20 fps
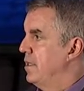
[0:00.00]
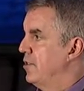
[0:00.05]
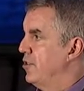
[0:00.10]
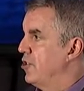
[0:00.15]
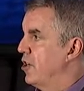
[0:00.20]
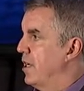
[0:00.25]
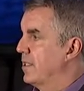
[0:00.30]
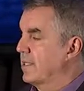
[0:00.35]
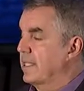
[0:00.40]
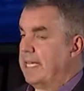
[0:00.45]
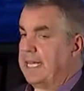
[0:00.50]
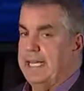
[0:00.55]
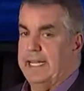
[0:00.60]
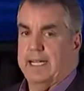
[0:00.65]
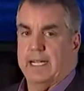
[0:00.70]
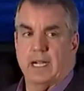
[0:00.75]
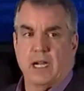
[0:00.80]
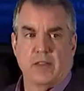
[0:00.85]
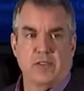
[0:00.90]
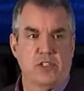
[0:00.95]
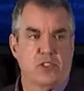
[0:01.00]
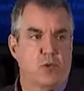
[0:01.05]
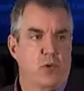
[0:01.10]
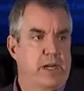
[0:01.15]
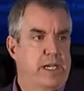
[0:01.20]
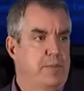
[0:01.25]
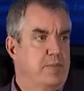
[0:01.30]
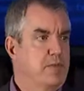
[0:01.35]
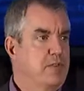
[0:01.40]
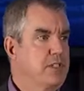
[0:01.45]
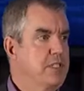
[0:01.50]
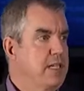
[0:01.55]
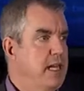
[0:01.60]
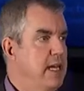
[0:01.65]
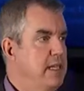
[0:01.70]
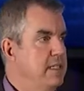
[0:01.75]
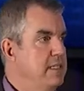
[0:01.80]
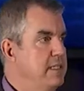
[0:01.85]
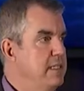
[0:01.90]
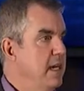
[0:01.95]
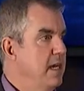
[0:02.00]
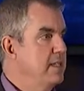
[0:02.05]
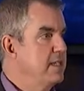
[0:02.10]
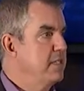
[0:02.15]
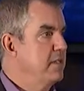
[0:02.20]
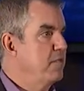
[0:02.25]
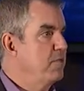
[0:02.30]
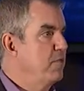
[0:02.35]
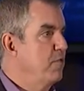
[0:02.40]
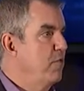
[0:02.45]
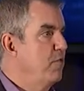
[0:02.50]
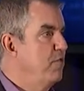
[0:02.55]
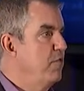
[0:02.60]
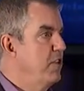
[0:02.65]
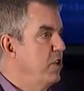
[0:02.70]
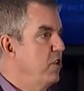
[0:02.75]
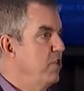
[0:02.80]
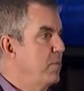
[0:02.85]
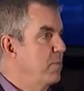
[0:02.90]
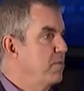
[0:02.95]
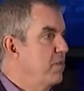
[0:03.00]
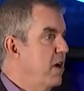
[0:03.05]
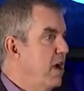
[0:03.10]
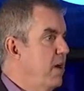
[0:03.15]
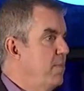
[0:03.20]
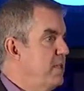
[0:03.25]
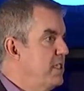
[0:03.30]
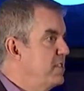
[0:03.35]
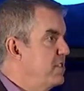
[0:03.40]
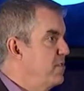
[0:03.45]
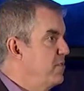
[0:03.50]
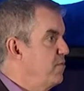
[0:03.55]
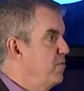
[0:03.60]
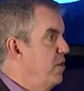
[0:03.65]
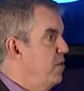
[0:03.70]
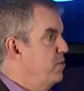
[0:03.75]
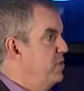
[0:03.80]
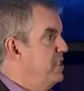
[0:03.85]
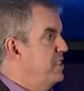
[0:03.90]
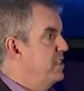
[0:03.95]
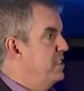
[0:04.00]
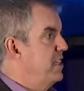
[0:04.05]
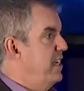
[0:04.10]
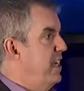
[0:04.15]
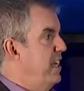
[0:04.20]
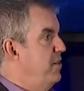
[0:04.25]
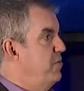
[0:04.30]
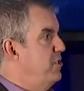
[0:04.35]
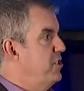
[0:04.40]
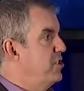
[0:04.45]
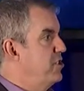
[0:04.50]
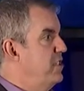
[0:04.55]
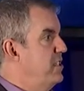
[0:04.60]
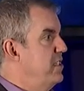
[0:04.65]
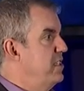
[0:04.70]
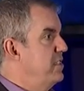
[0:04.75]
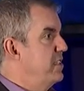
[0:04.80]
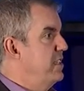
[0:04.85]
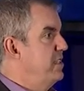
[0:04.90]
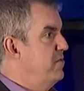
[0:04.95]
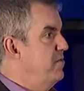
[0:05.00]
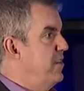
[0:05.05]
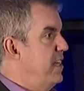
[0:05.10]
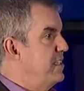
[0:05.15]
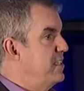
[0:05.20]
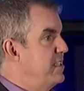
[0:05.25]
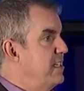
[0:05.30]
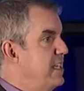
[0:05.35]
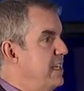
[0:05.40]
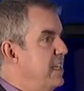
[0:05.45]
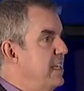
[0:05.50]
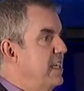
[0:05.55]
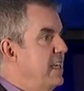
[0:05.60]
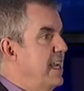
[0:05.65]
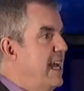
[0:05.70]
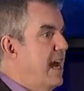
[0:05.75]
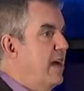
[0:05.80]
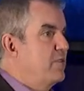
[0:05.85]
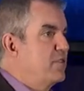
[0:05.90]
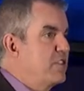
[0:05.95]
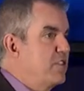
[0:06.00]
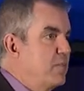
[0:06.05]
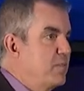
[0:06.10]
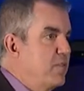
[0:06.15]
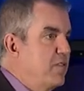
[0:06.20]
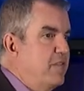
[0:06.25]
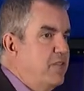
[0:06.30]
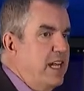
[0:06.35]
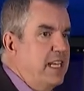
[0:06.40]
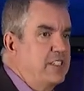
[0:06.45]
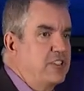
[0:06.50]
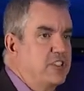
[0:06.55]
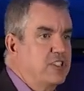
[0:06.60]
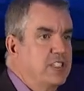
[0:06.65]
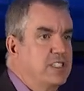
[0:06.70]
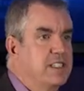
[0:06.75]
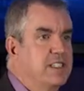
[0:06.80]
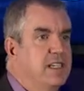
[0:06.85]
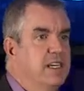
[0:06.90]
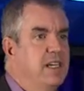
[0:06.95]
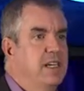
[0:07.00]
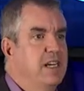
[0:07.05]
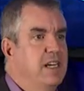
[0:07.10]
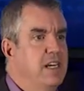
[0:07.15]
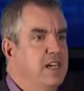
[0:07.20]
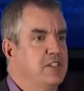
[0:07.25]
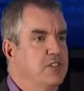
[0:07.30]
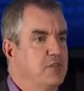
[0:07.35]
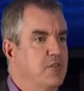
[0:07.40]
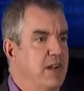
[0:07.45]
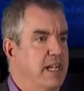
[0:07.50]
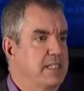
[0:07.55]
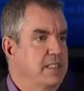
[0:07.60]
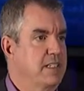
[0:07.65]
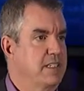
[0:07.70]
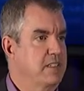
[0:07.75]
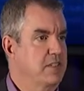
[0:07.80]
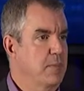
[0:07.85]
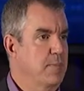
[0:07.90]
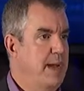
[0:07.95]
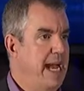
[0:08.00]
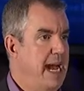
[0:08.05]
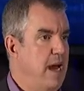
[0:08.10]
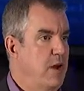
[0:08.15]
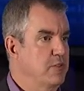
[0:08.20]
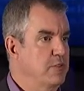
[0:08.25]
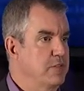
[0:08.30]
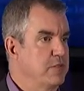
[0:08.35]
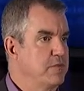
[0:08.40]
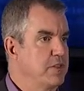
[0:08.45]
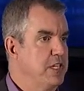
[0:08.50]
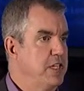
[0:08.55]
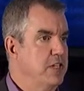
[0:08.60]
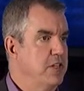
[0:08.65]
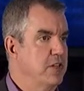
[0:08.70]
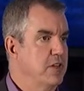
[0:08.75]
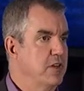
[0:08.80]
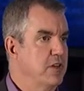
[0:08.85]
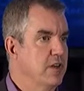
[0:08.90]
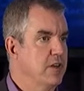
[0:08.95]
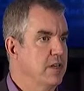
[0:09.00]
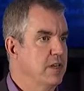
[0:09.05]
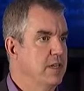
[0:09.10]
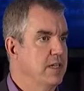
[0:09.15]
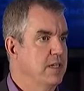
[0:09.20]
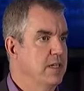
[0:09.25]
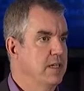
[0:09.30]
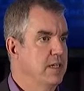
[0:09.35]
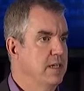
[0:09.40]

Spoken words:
Just hitting on the 20% doesn't fulfill the promise of what we say, which is investing in an ounce of prevention addresses a pound of cure.